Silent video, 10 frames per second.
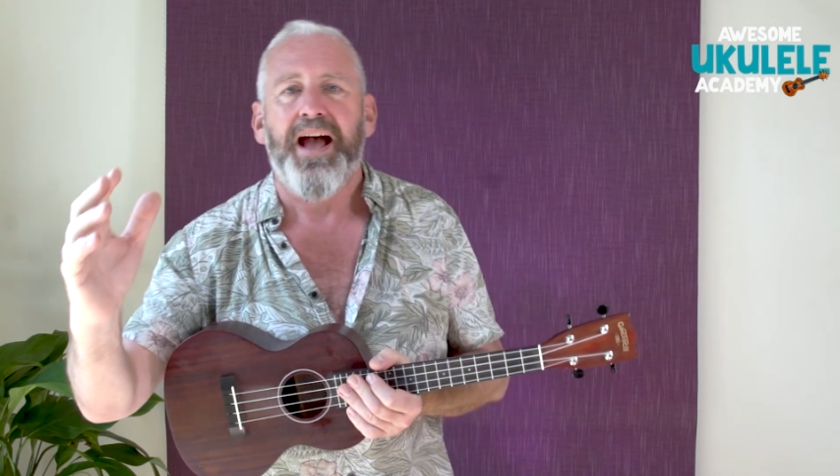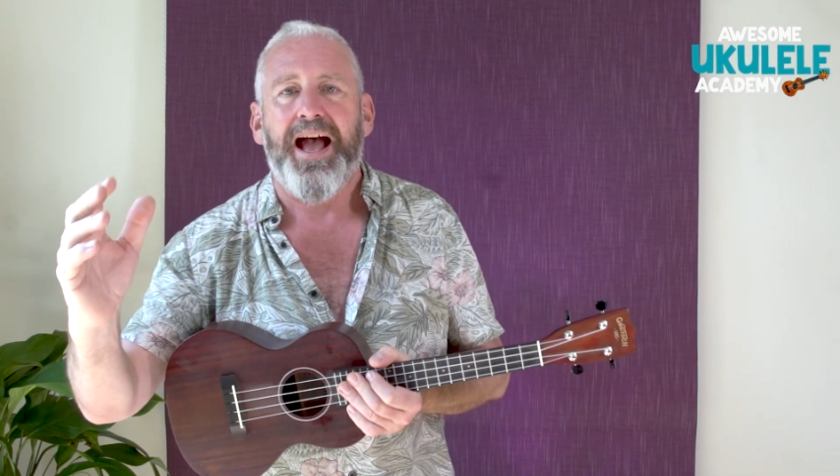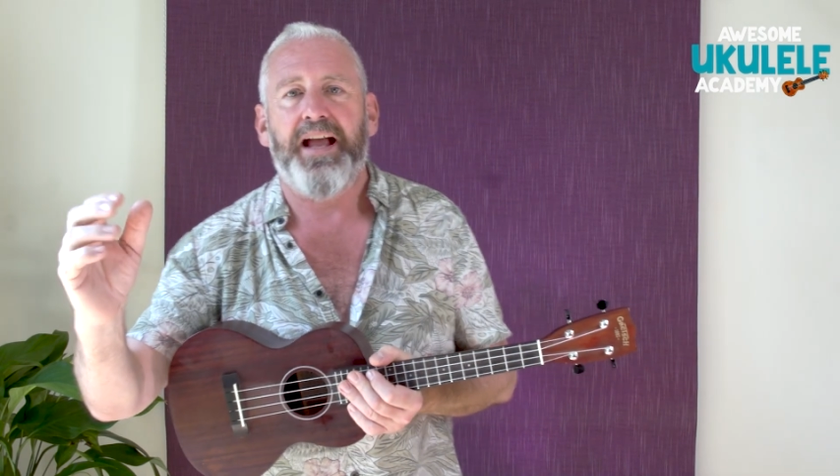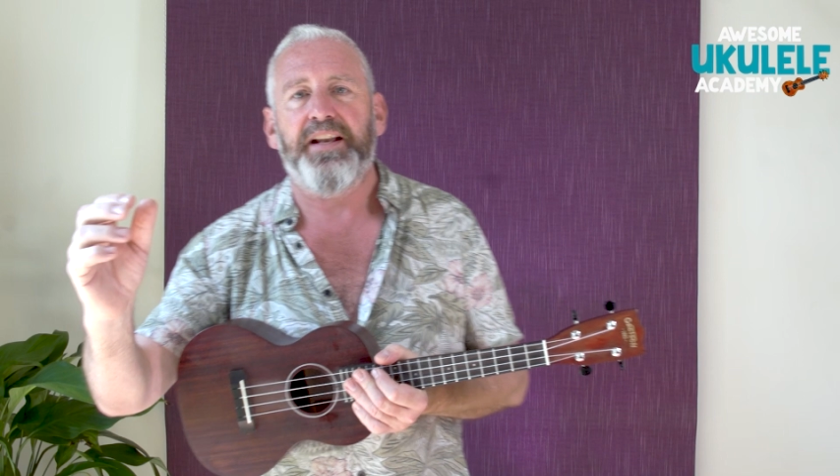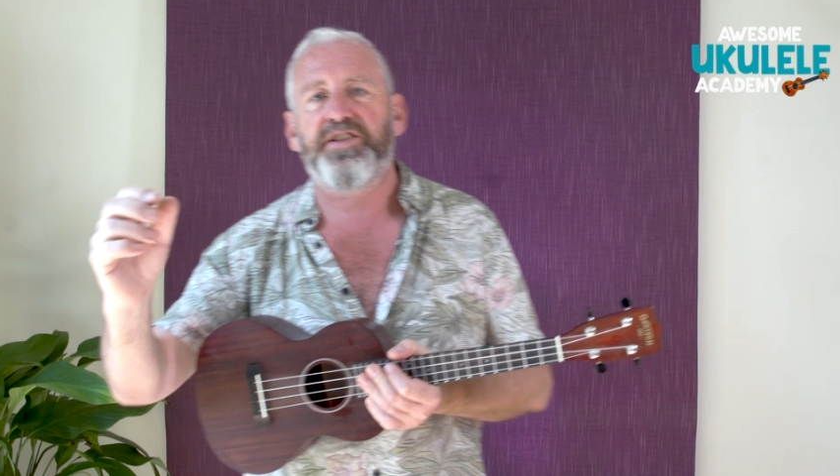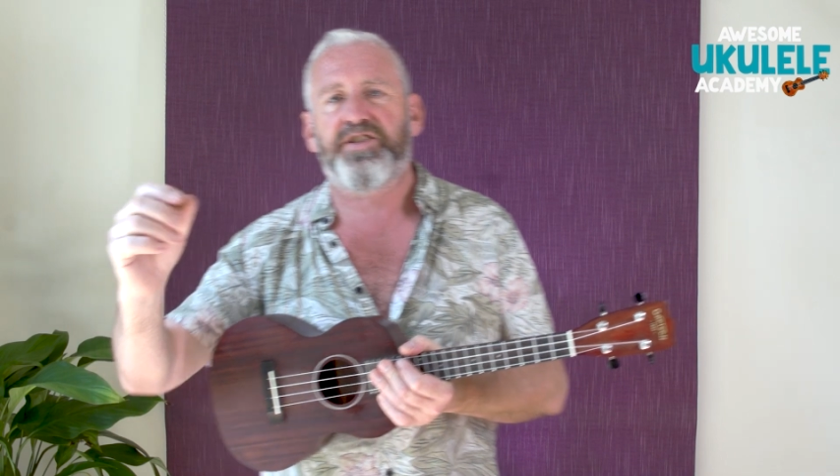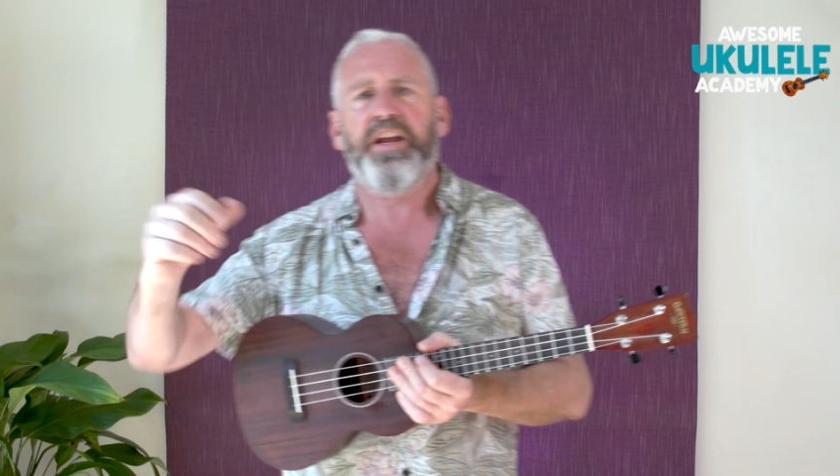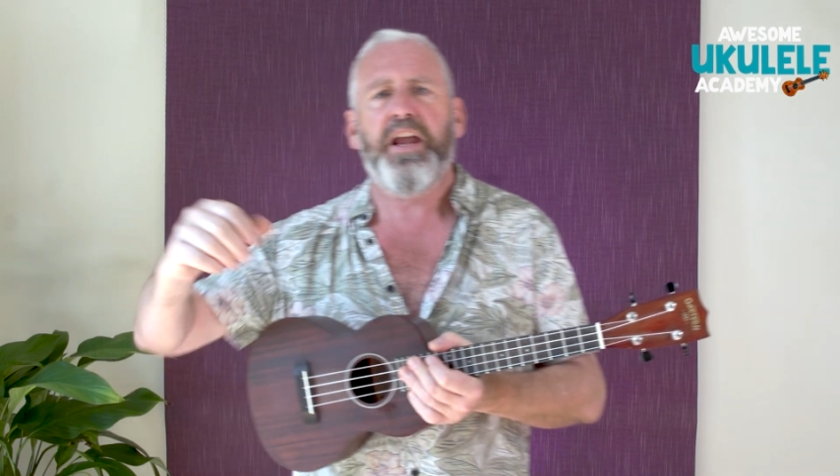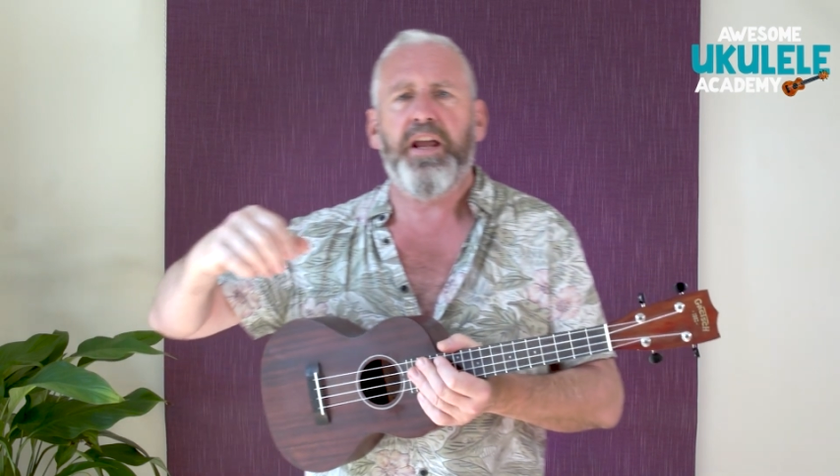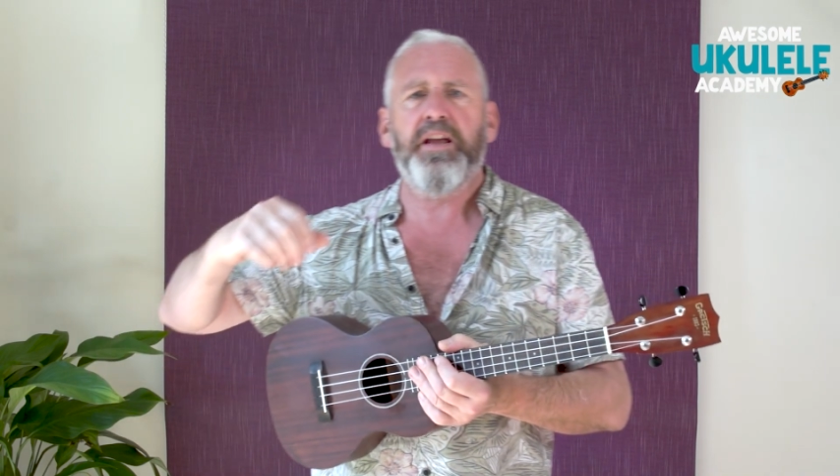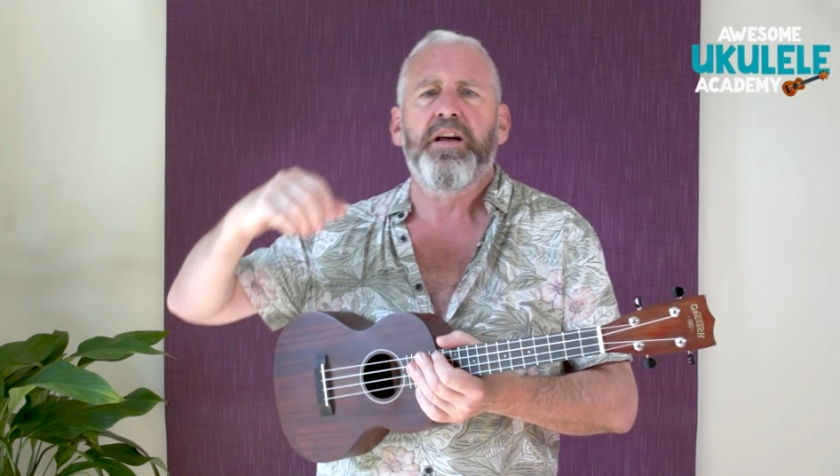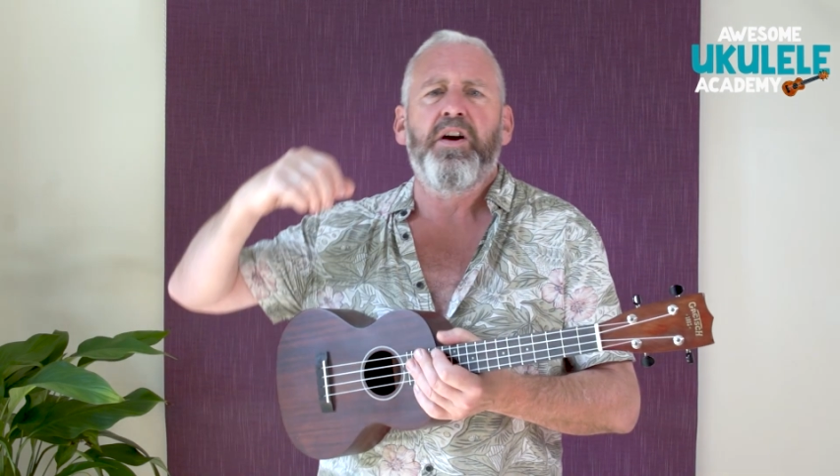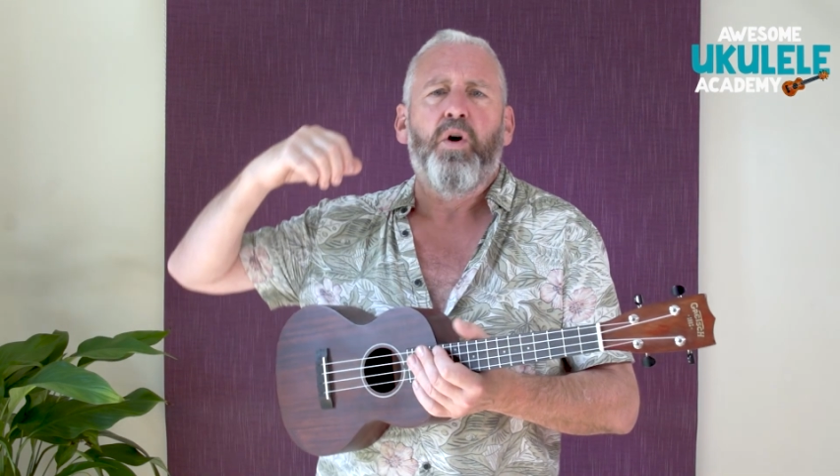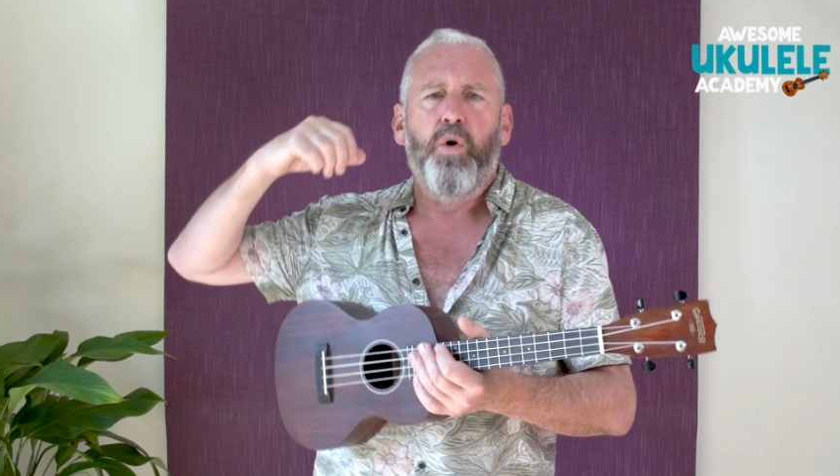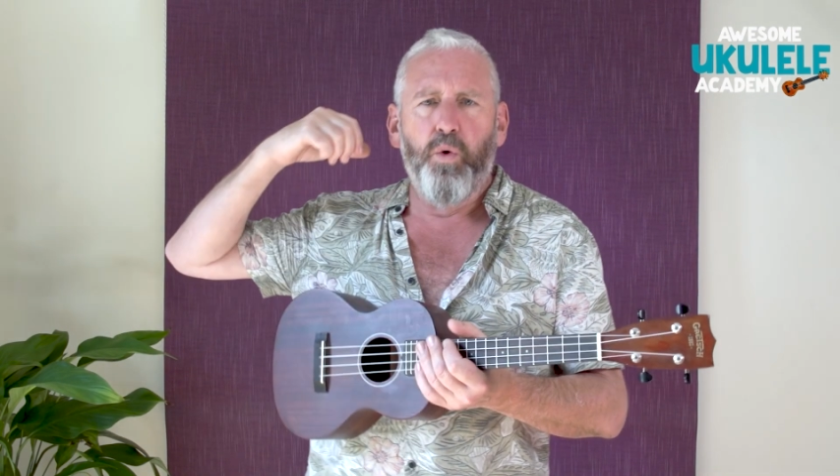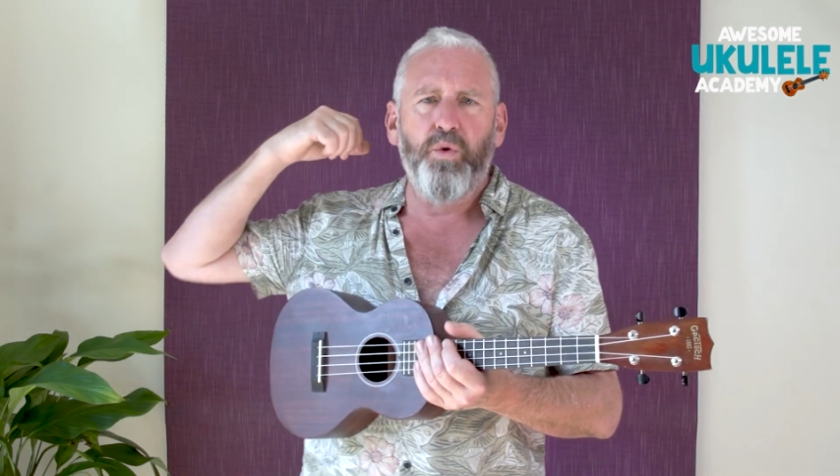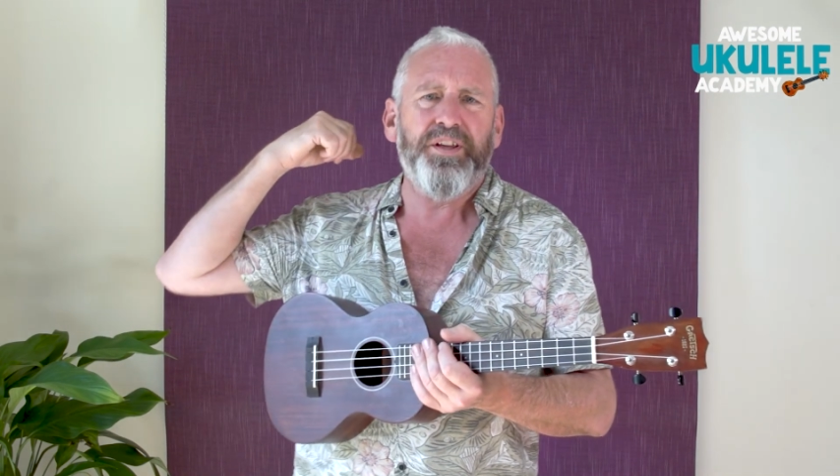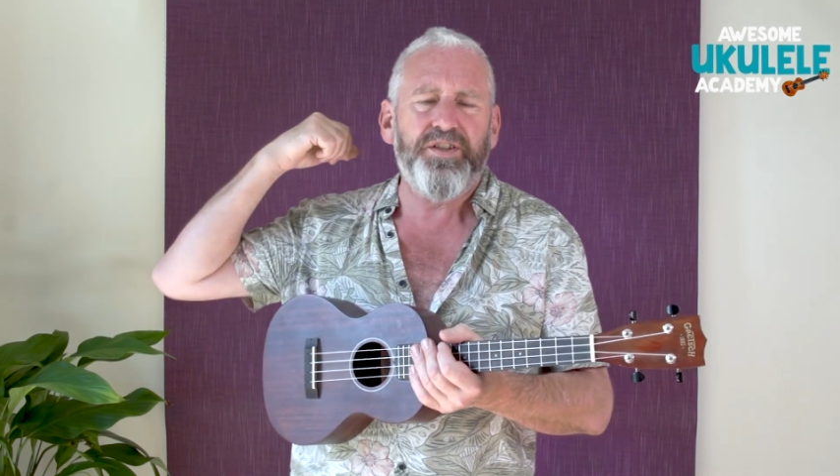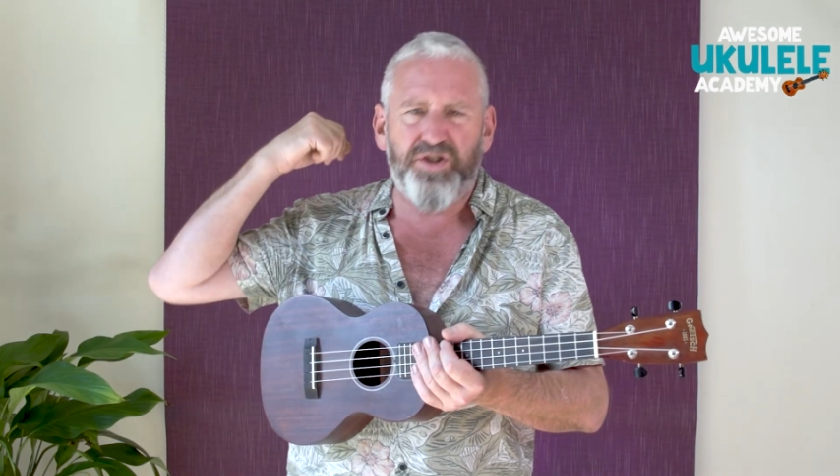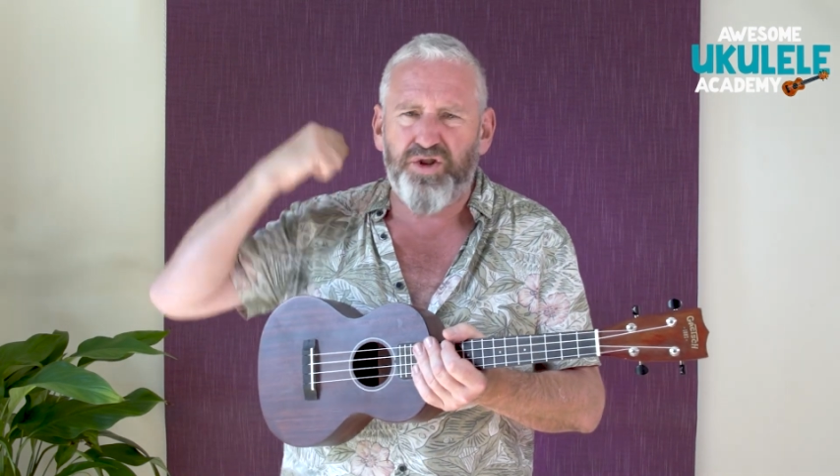and seeing all
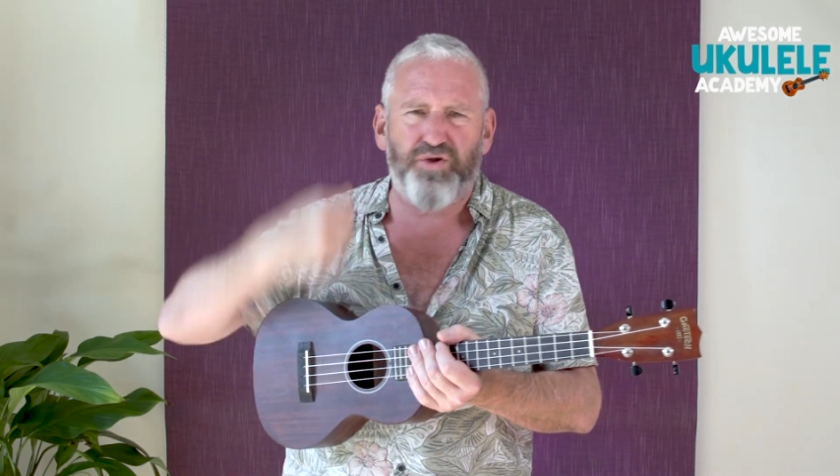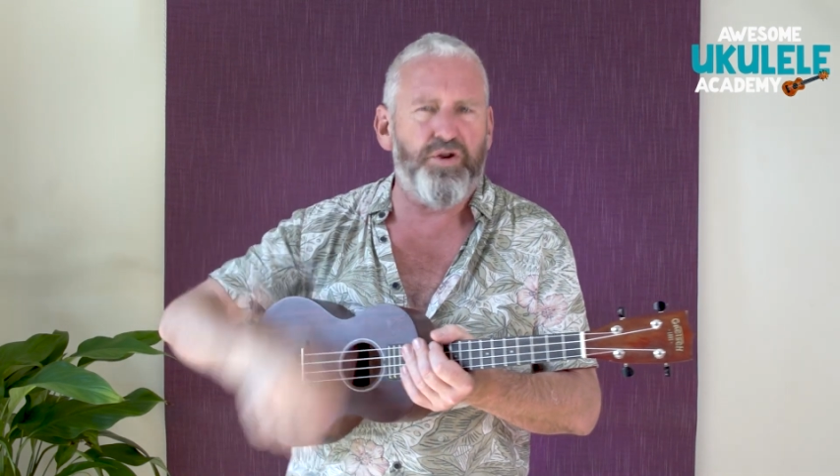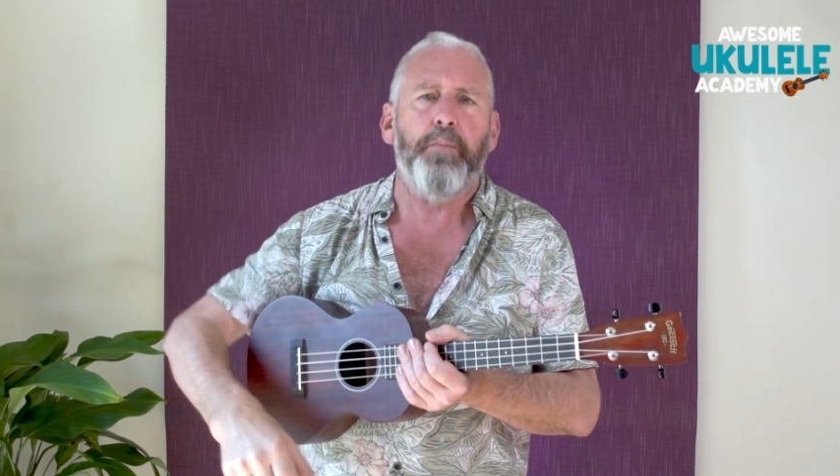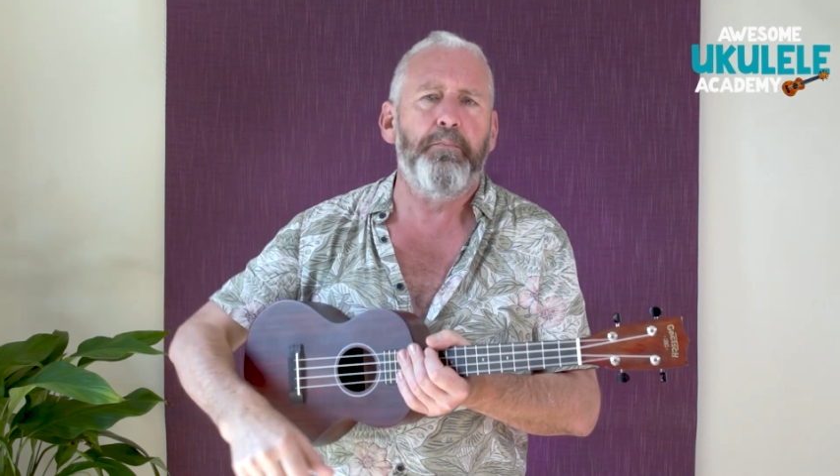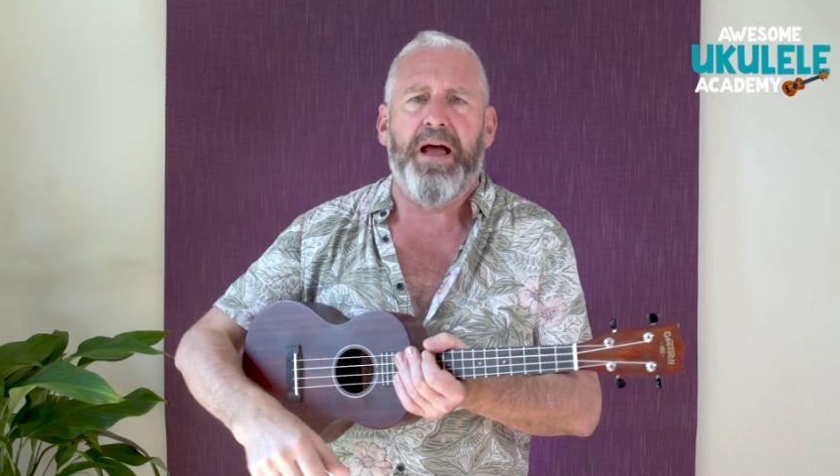these strum